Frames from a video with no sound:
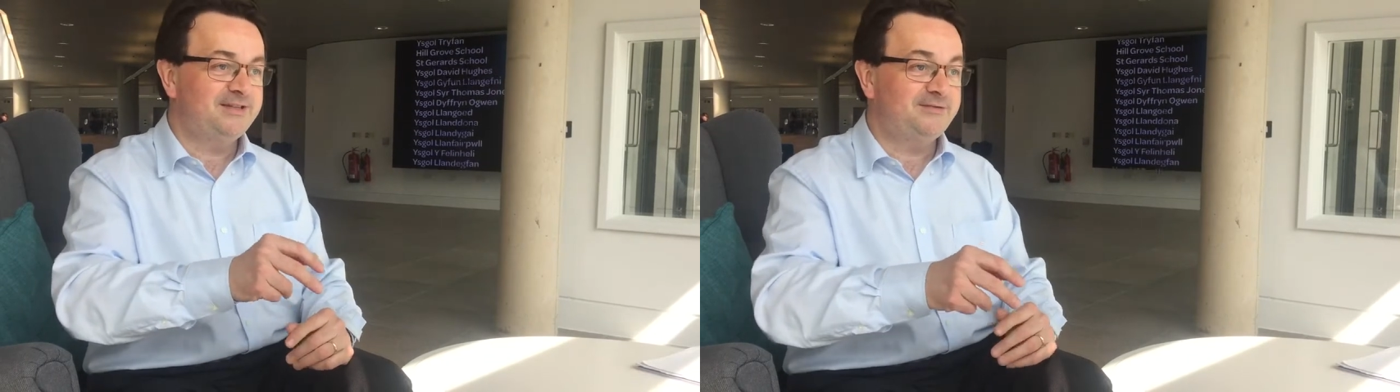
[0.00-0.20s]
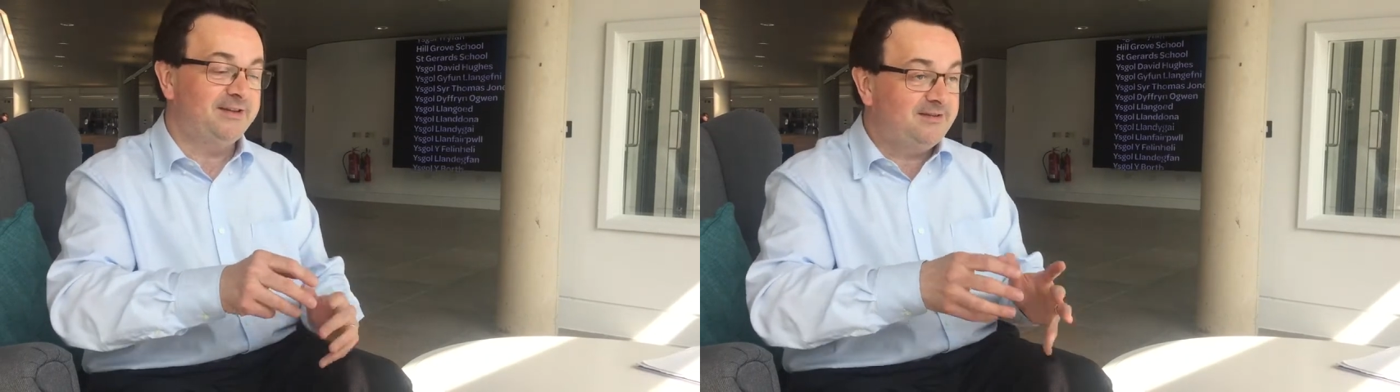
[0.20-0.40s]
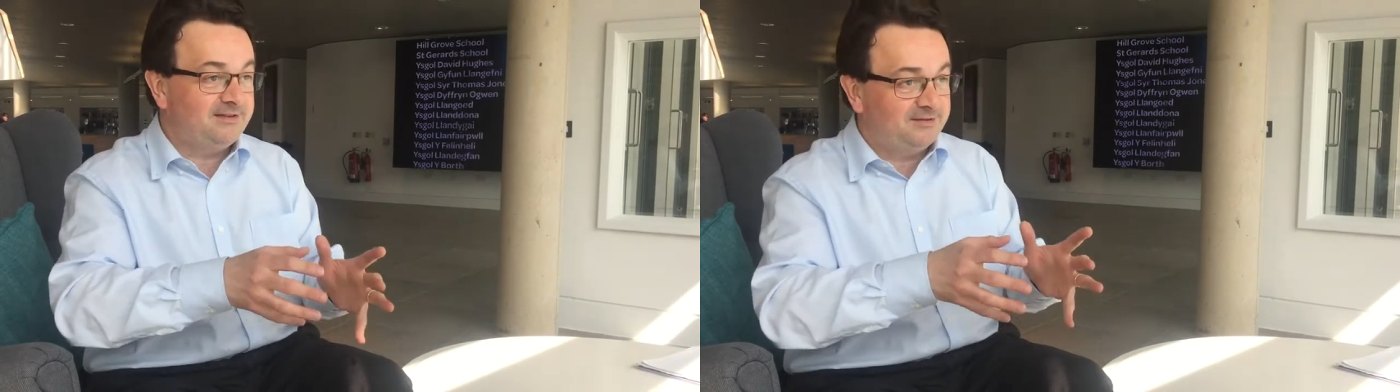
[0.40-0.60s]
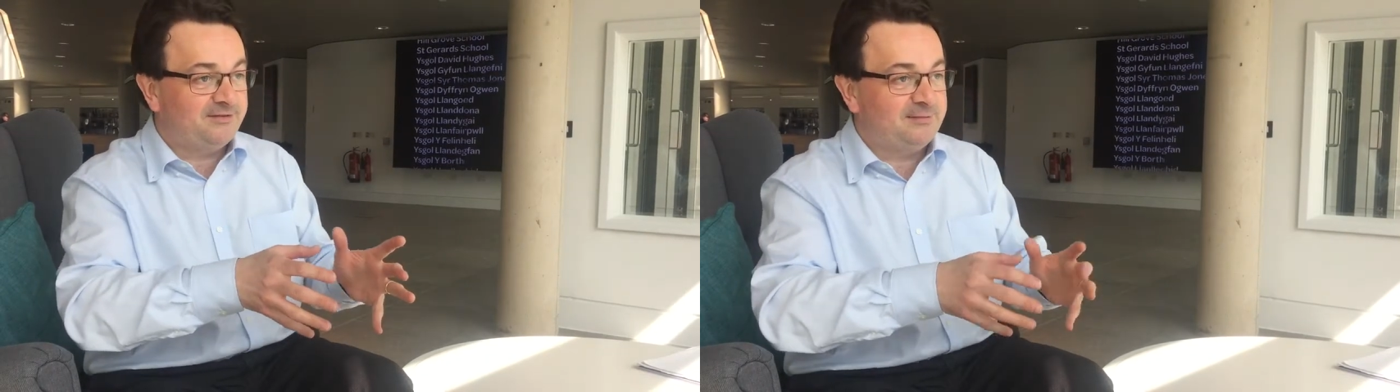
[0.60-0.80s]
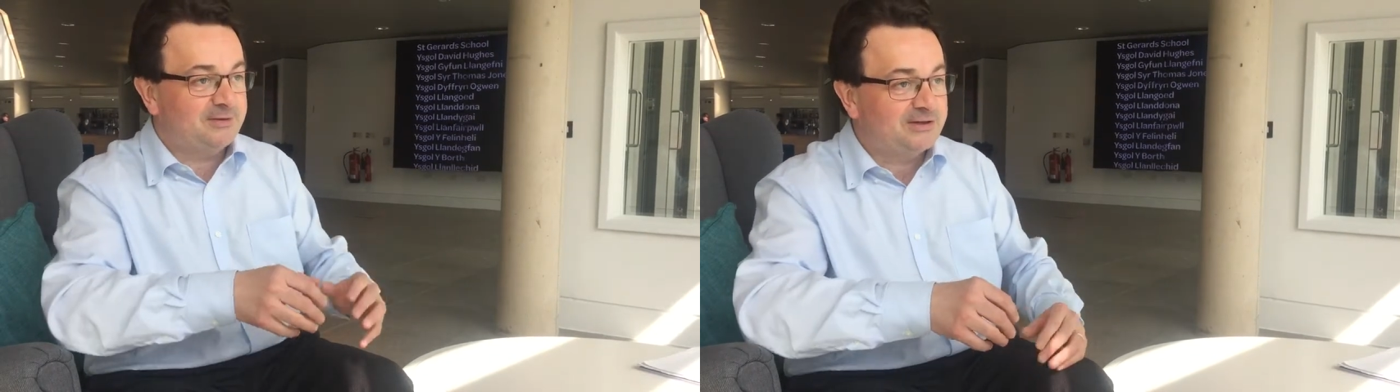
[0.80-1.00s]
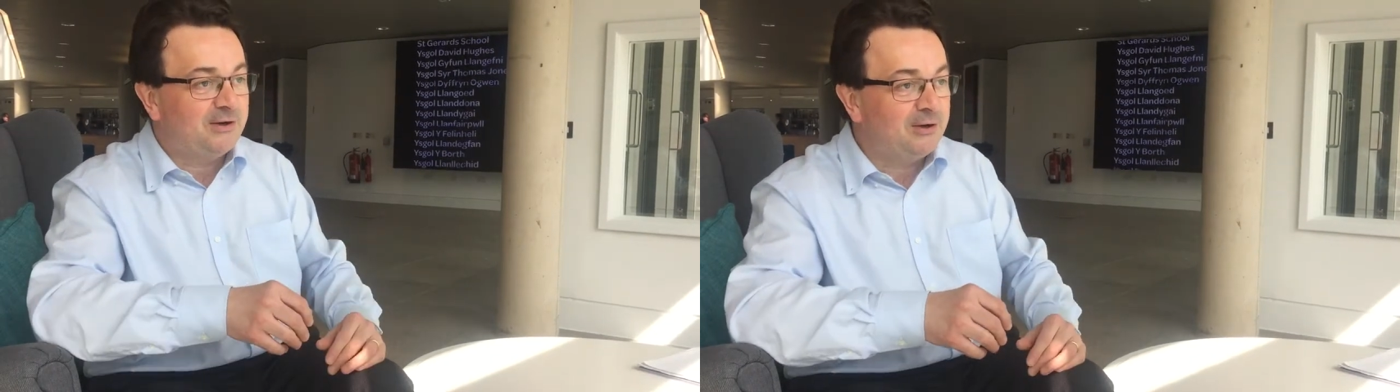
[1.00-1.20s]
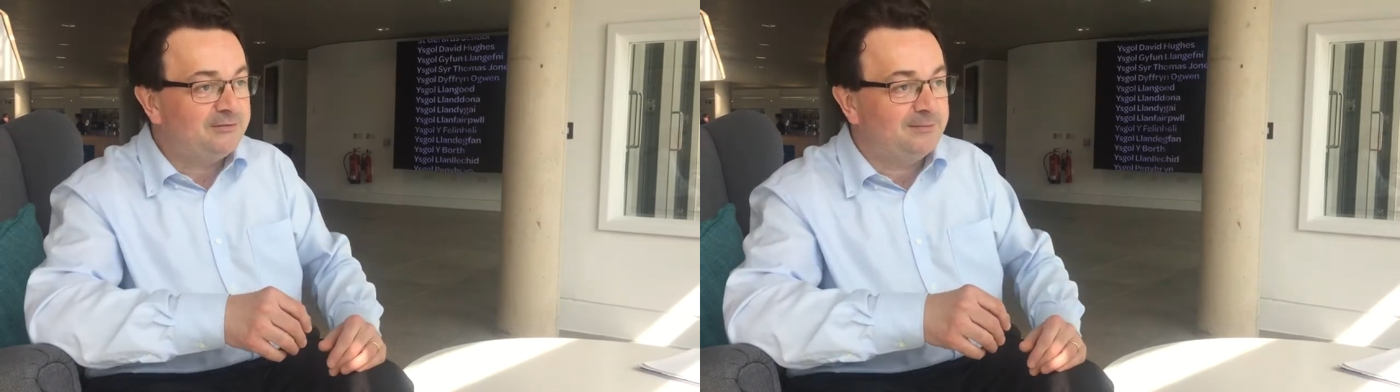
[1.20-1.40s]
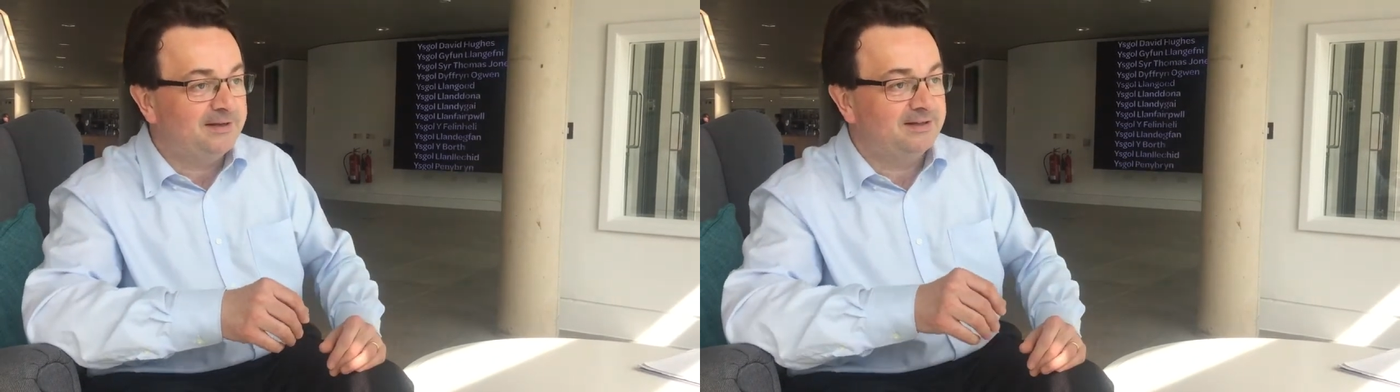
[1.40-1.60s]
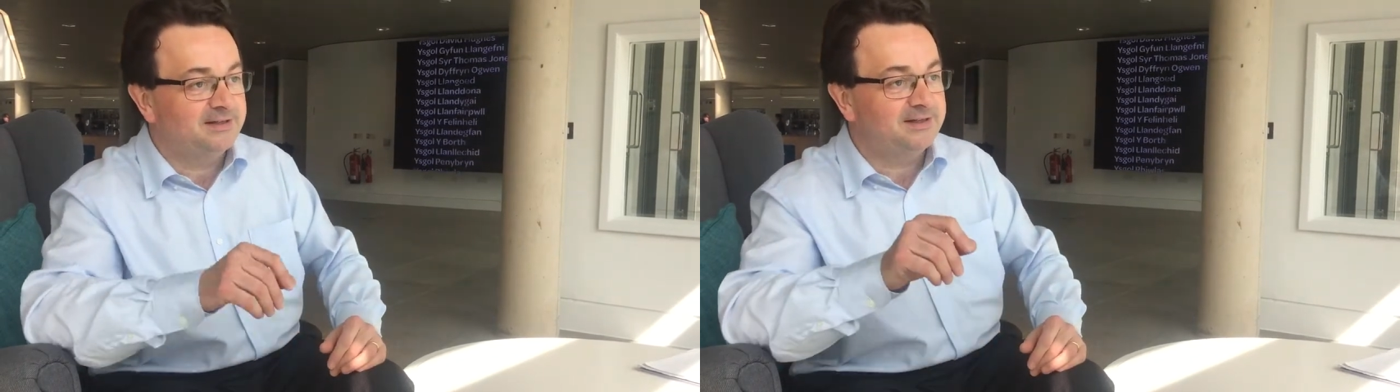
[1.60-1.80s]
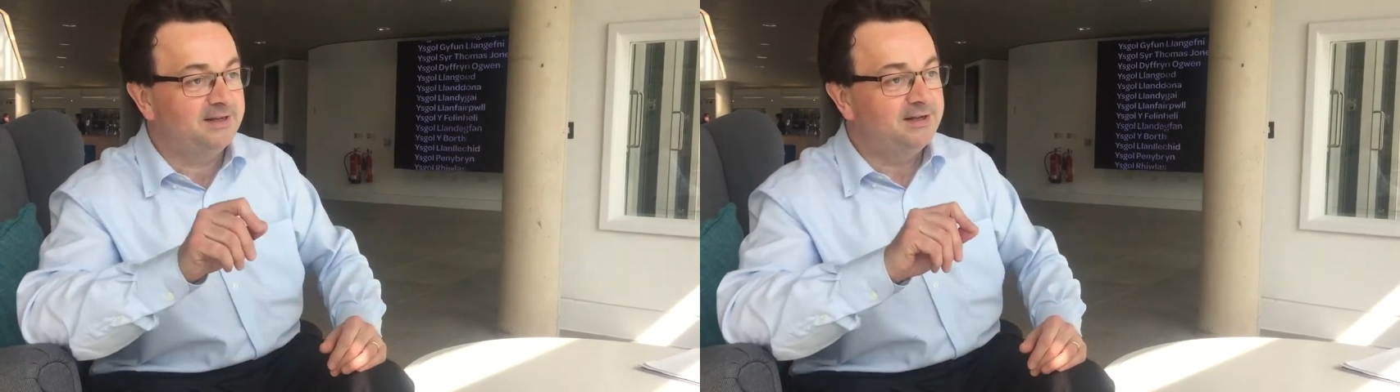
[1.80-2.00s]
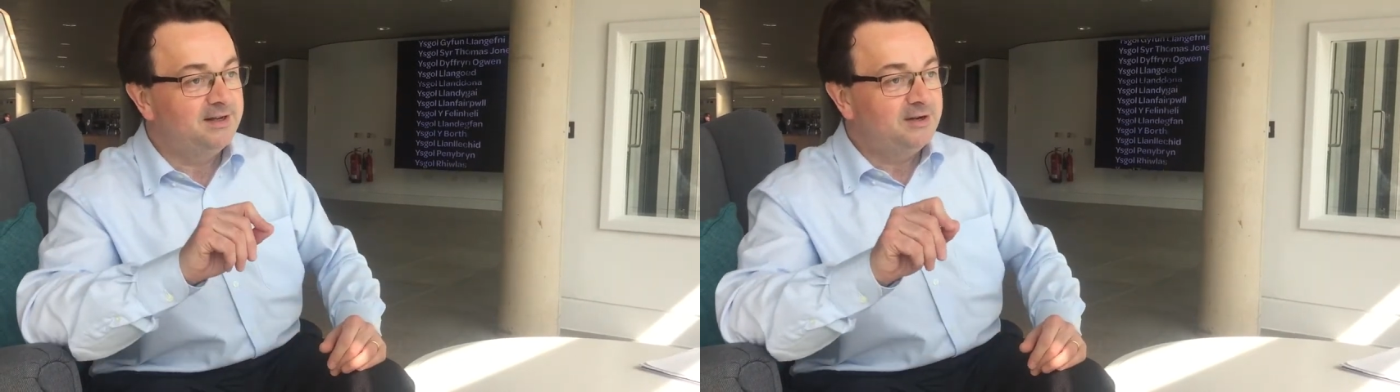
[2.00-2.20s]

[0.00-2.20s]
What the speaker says: his friend, the famous scholar from Anglesey,